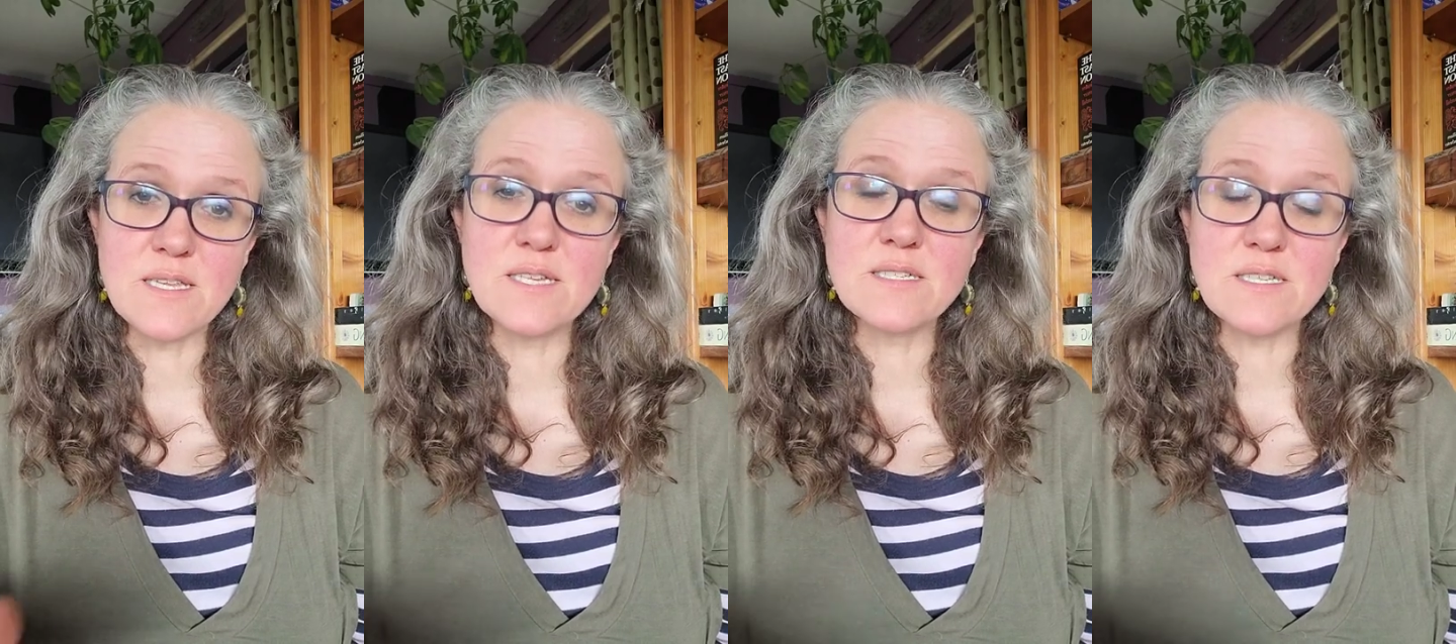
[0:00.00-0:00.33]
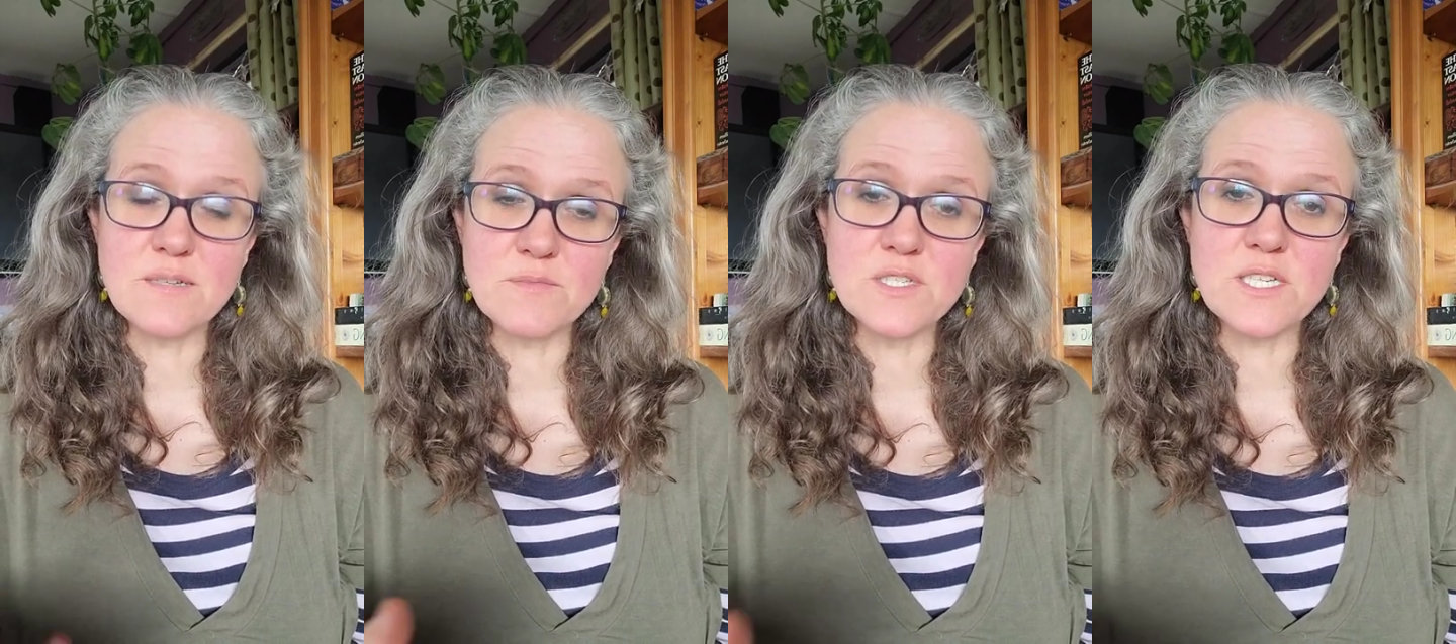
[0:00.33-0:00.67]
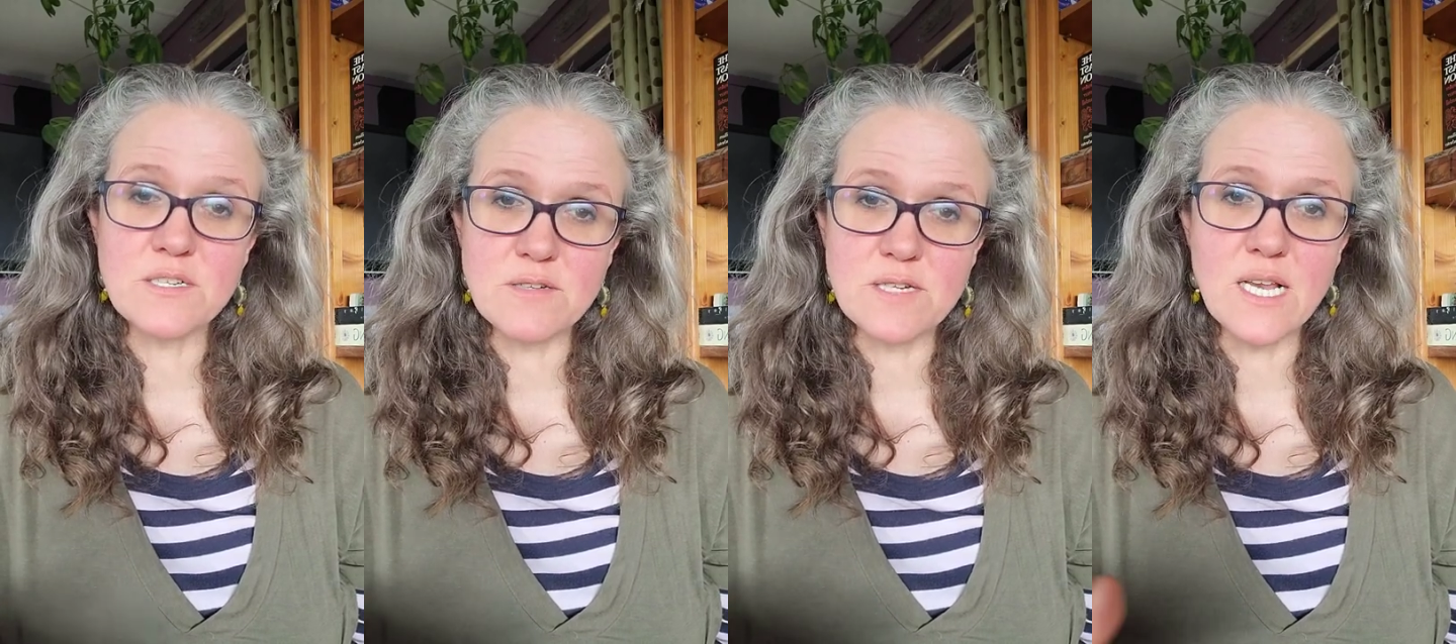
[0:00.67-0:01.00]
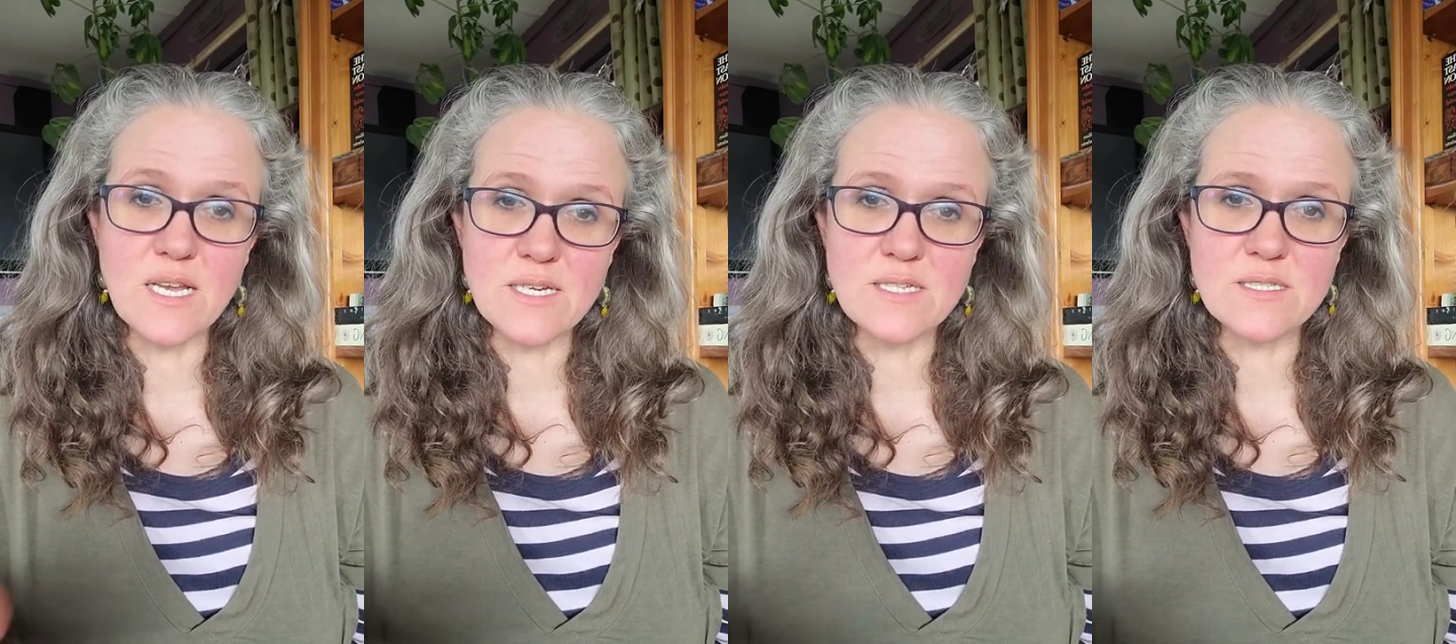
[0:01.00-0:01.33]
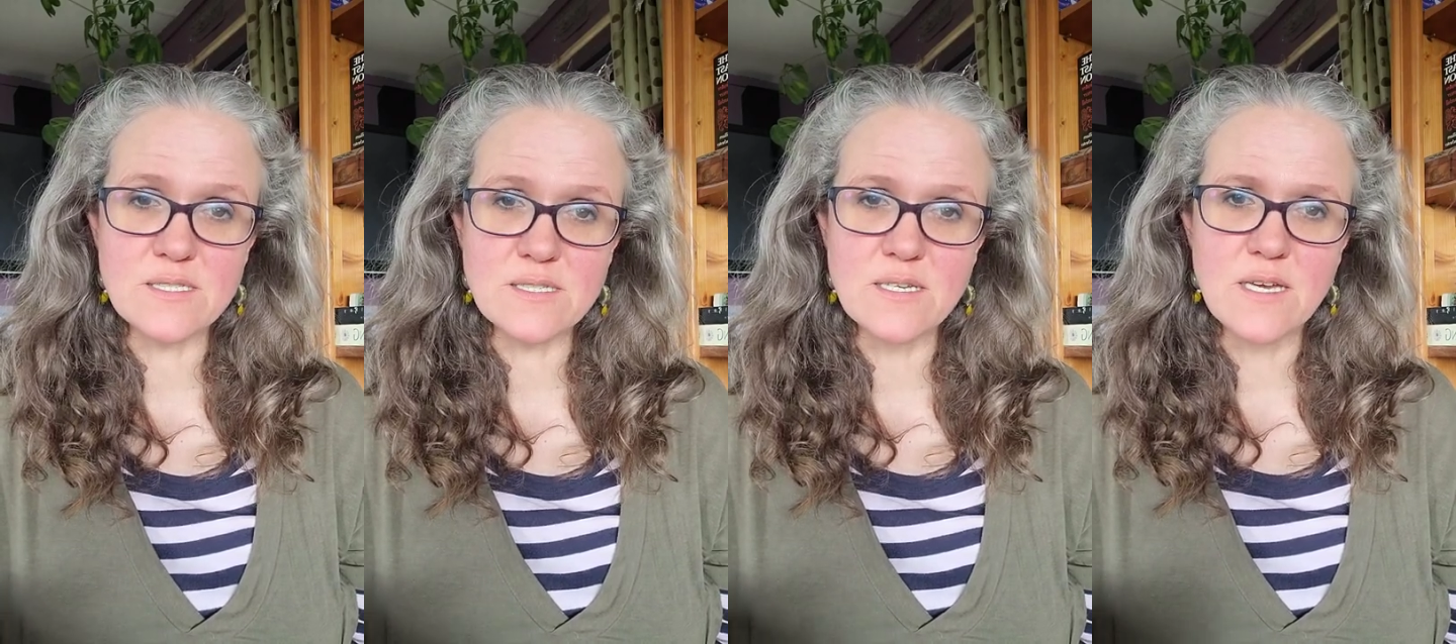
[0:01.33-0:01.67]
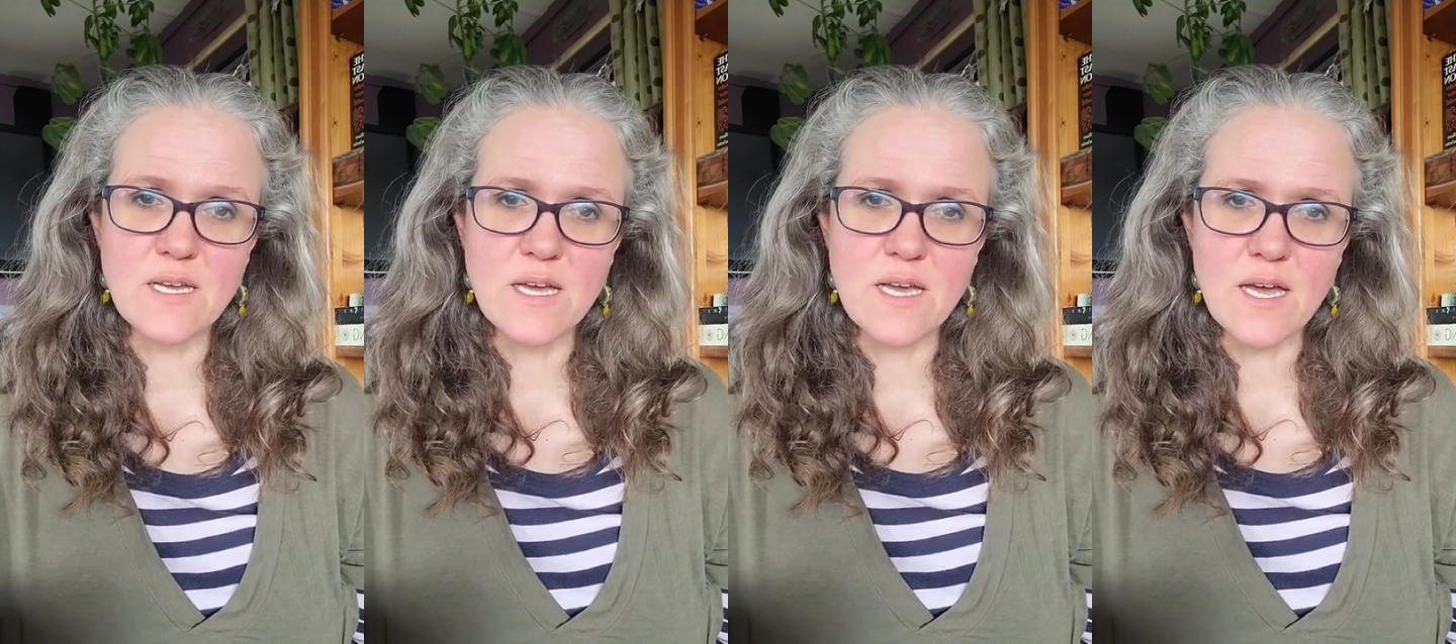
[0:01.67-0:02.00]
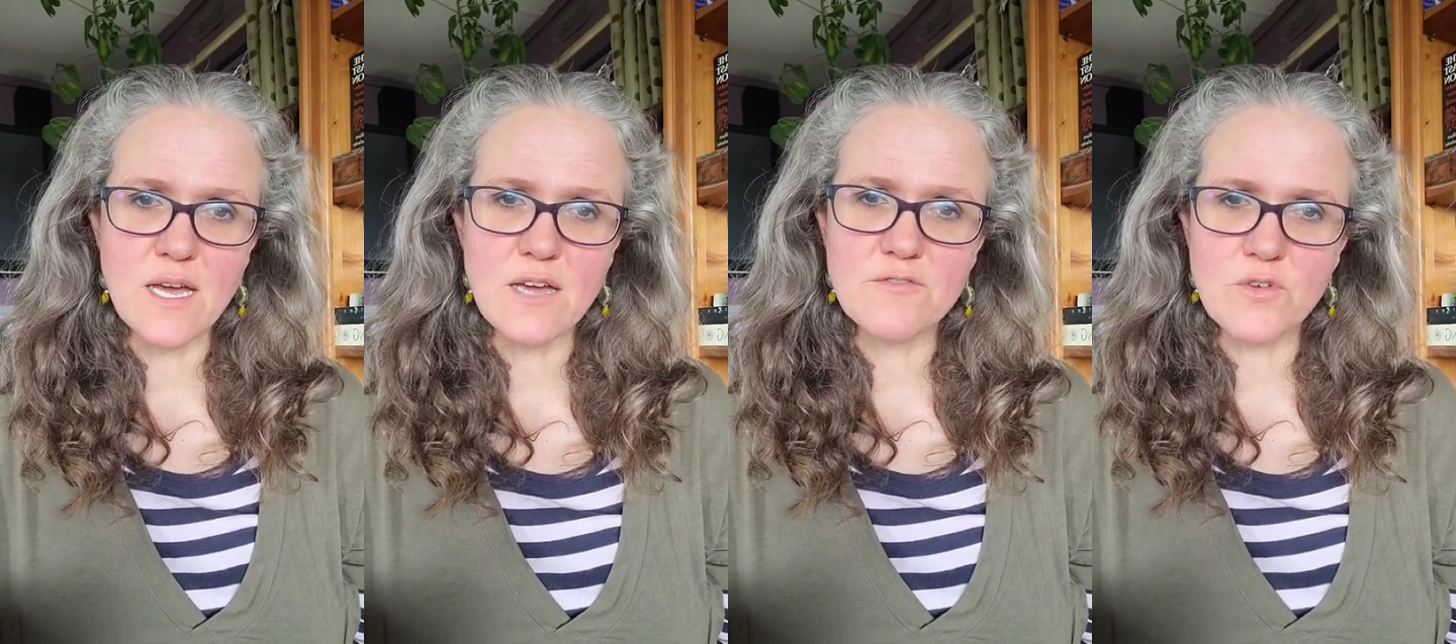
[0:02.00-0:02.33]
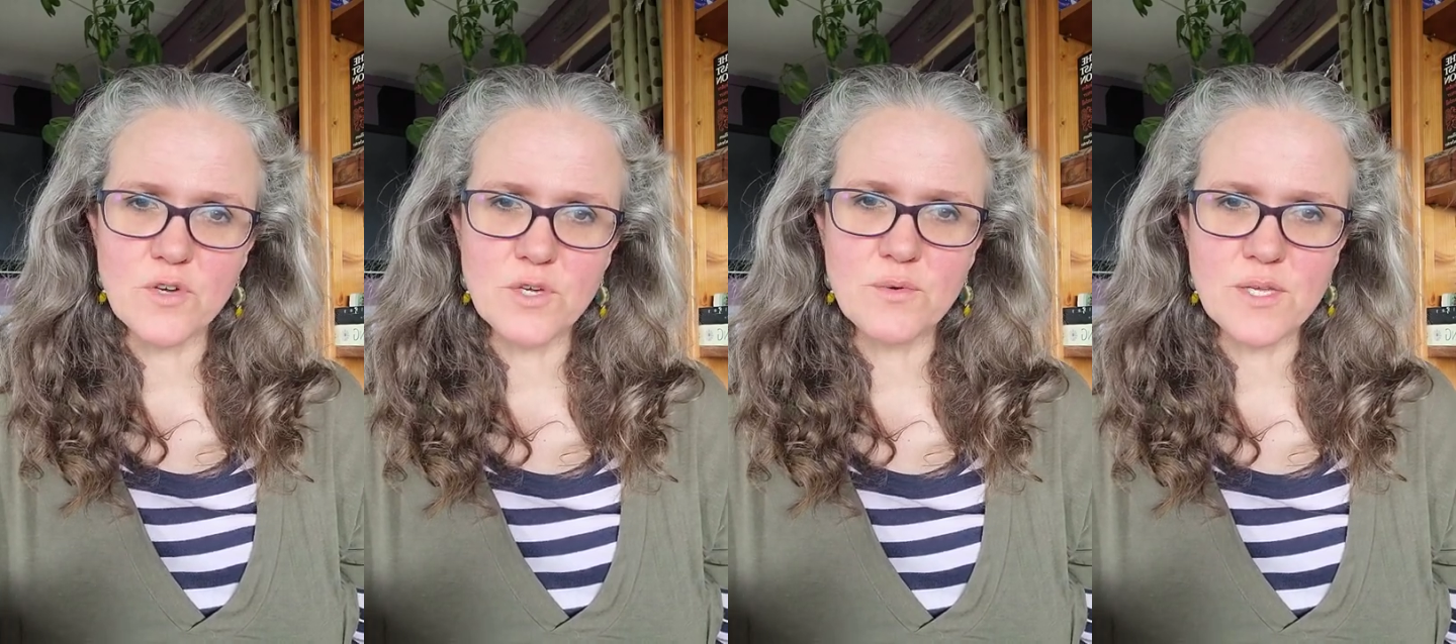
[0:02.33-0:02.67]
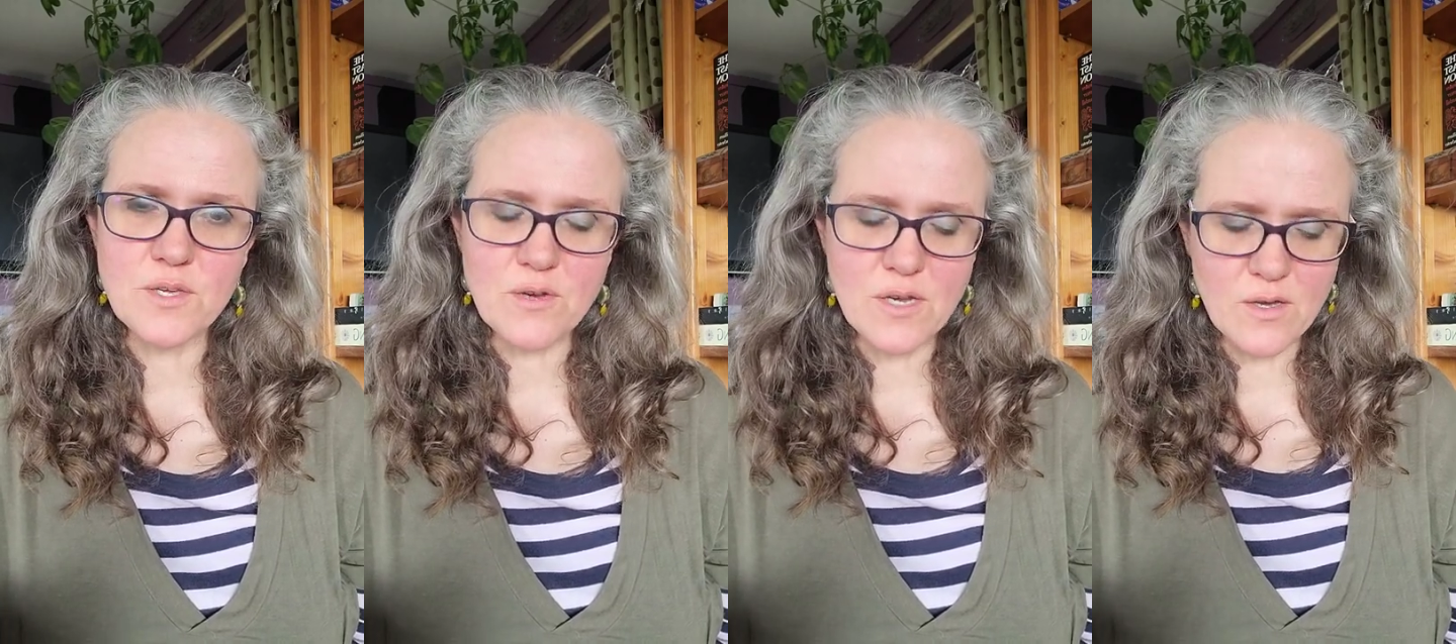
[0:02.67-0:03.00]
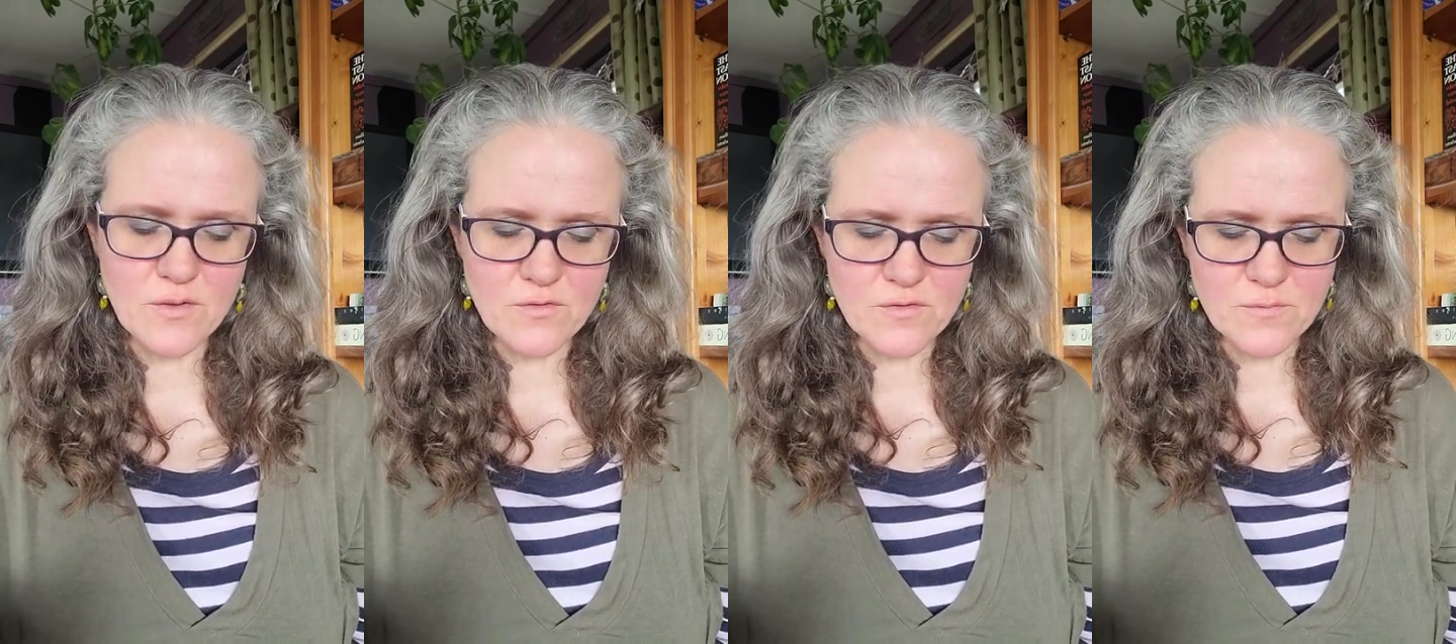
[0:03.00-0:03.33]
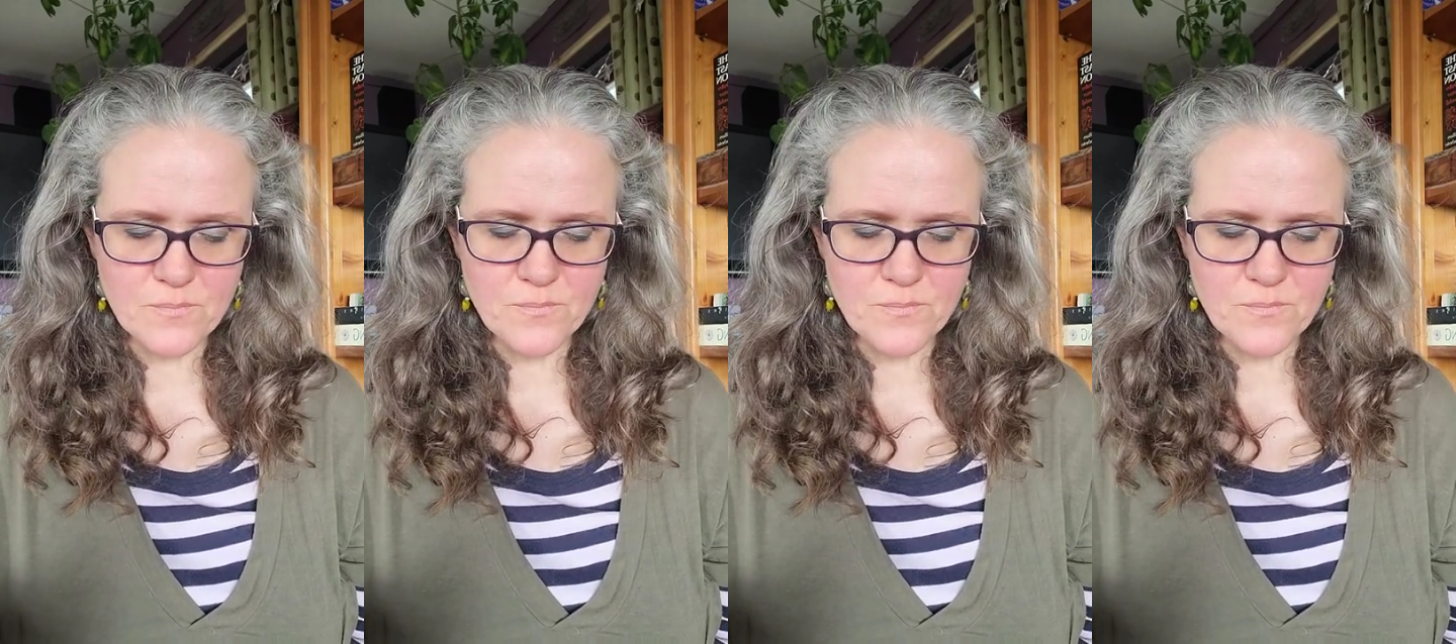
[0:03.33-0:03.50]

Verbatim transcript: things can materialize Uh, for you in your life.